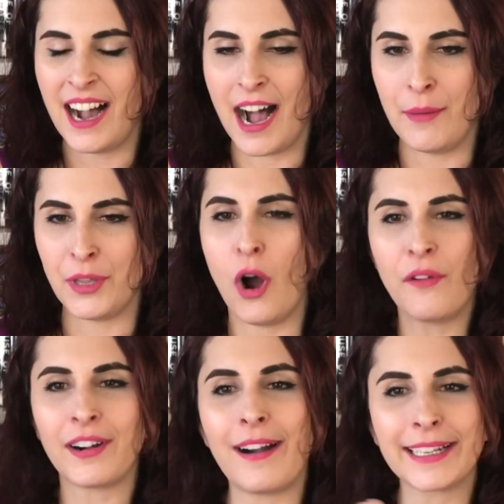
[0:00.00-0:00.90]
Um, the
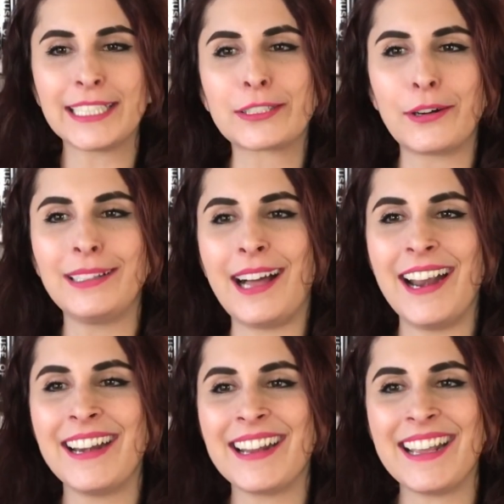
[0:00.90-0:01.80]
overarching
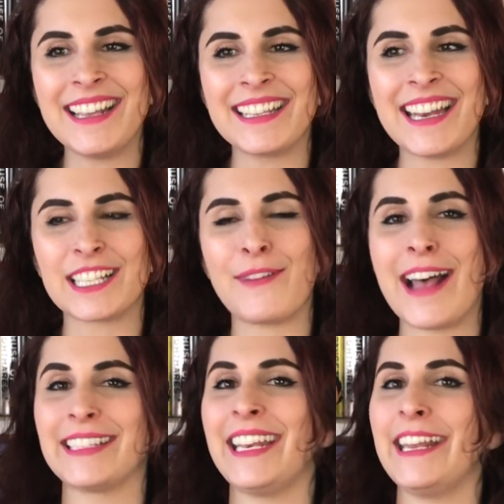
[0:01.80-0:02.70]
storyline isn't as
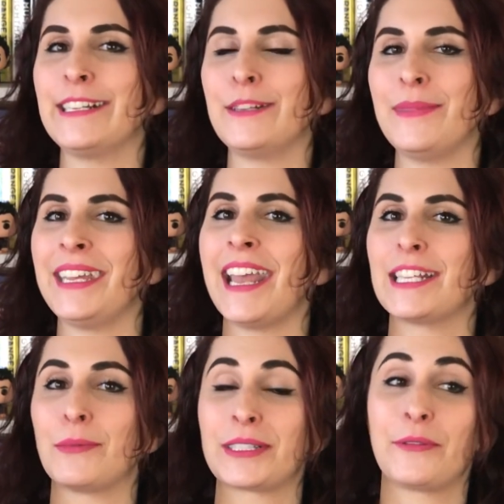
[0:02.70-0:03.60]
fascinating to me
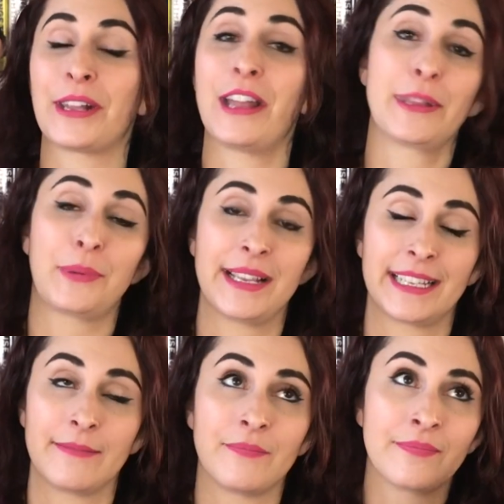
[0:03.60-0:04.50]
as what's going on in the
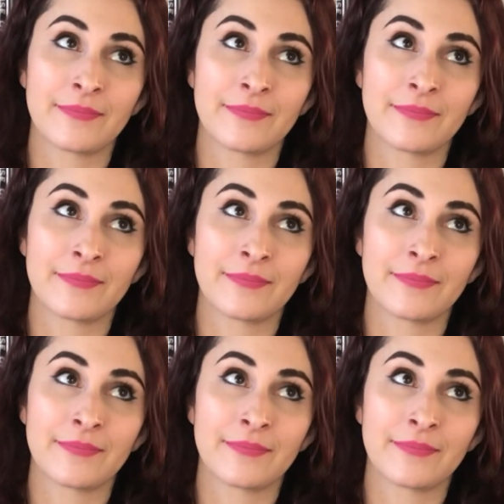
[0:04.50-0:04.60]
present.